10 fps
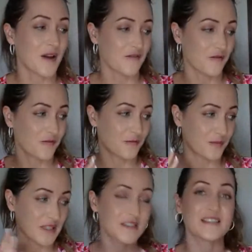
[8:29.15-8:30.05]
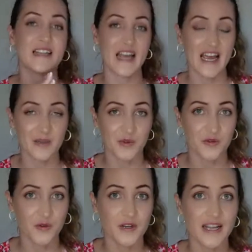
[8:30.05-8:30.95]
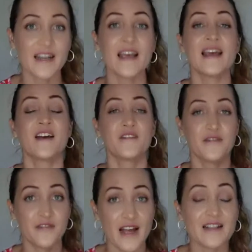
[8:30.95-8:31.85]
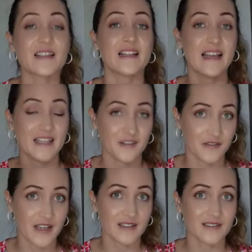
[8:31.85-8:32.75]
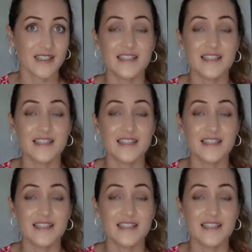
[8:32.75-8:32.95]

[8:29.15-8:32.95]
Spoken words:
My business that I had before that felt like it failed.